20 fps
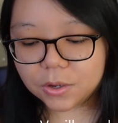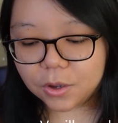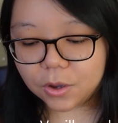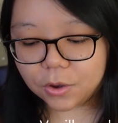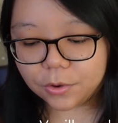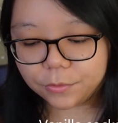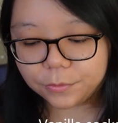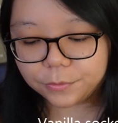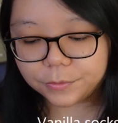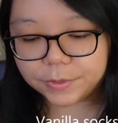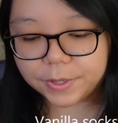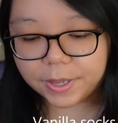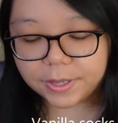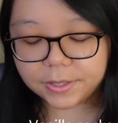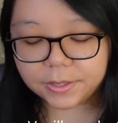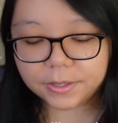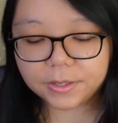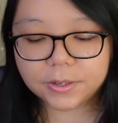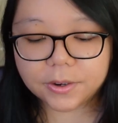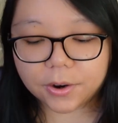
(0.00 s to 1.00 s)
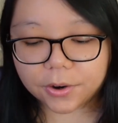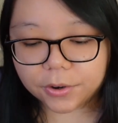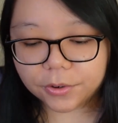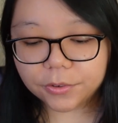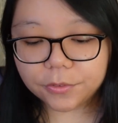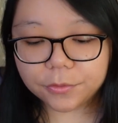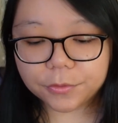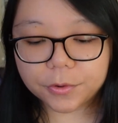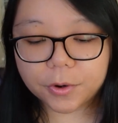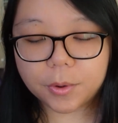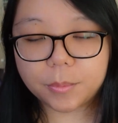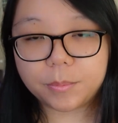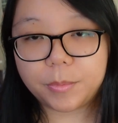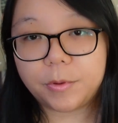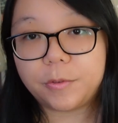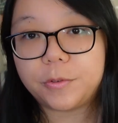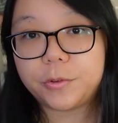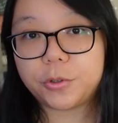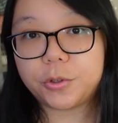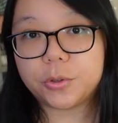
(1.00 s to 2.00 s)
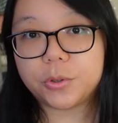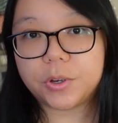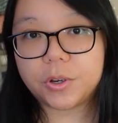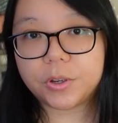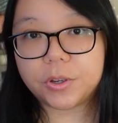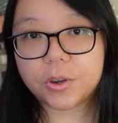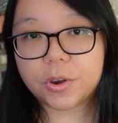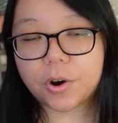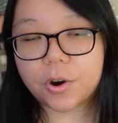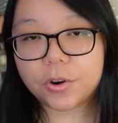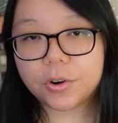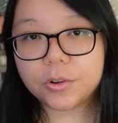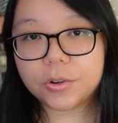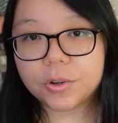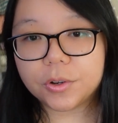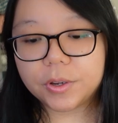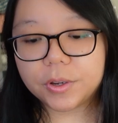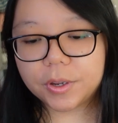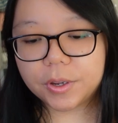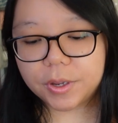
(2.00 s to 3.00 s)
of that yarn from beef sugar yarn,